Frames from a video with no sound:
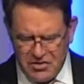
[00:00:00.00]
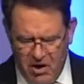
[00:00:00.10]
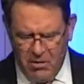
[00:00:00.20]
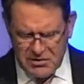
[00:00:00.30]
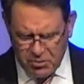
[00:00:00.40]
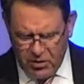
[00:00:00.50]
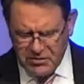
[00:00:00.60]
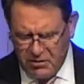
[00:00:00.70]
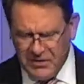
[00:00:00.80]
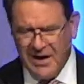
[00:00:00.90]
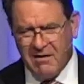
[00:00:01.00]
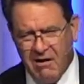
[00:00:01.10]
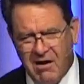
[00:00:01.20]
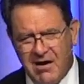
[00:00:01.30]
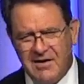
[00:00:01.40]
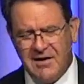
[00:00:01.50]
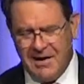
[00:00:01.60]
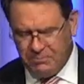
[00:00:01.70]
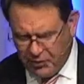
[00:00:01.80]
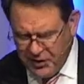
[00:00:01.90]
Noah's worked on that ark
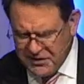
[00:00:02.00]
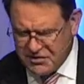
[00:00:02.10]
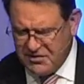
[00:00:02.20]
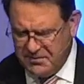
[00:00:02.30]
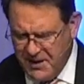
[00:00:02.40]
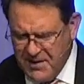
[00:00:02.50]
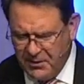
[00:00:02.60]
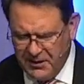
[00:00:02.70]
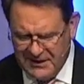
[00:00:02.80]
and preached to the people.